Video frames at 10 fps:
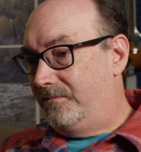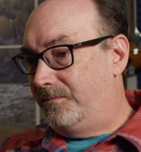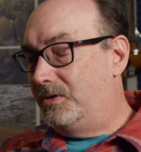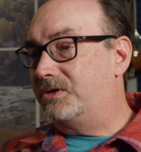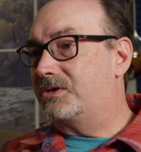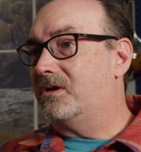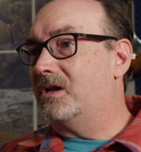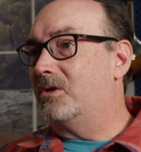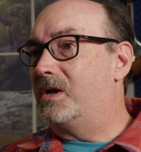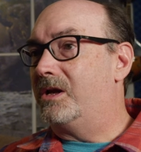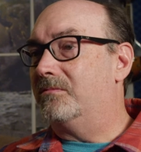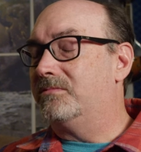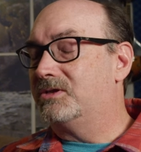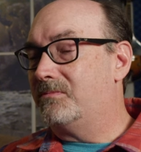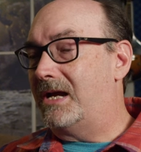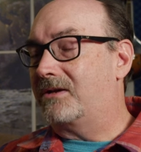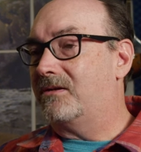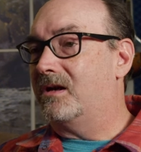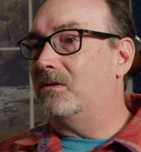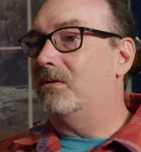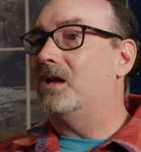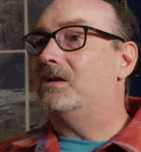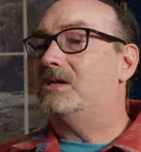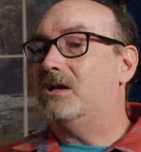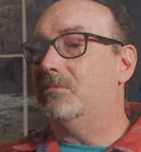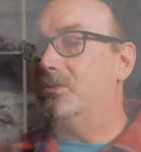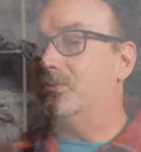pushed her out of the way or smacked her out of the way, and she almost